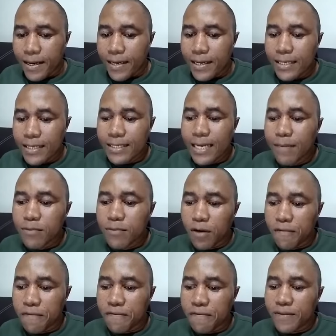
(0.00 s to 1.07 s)
In terms
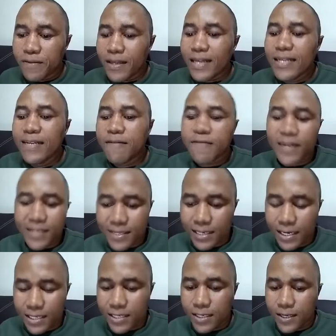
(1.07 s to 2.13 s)
of the
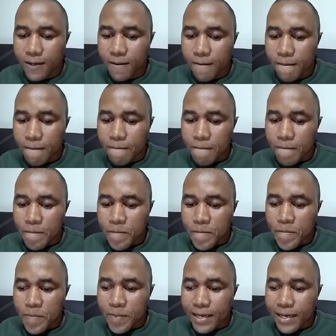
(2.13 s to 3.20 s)
infrastructure,
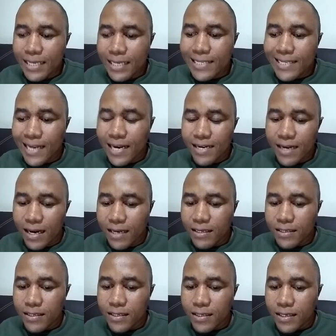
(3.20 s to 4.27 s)
East
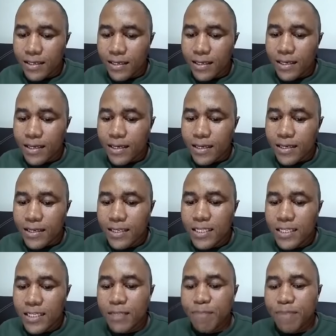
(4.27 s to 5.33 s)
London
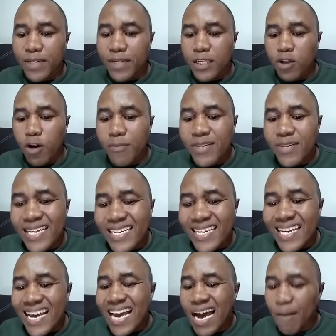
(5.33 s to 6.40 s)
is
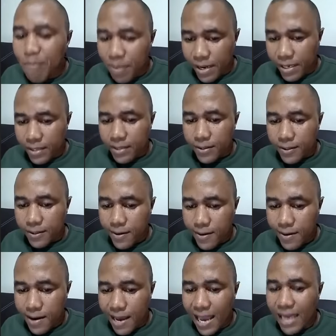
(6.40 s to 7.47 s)
predominantly urban.
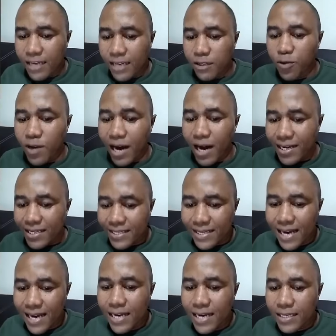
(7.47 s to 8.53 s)
And you'd
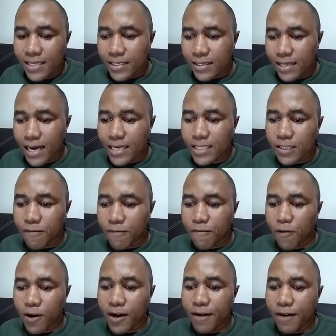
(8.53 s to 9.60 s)
understand that
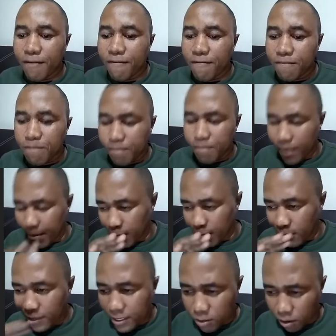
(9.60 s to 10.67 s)
for a, the
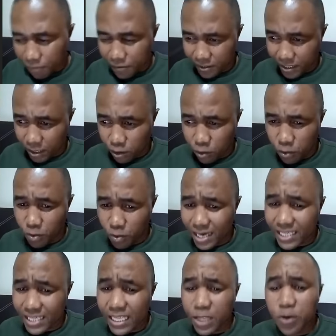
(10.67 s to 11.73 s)
police officer to
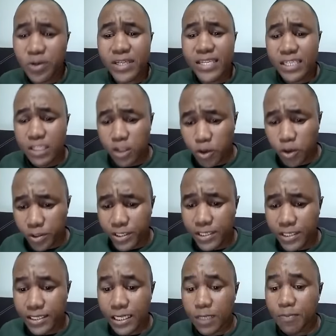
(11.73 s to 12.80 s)
execute his
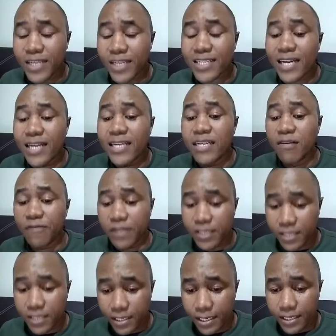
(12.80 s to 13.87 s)
duties, especially
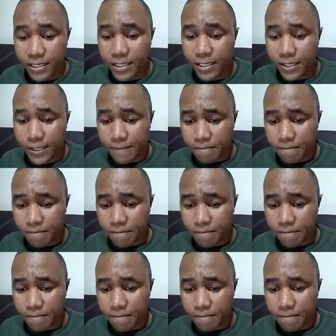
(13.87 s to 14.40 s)
investigating,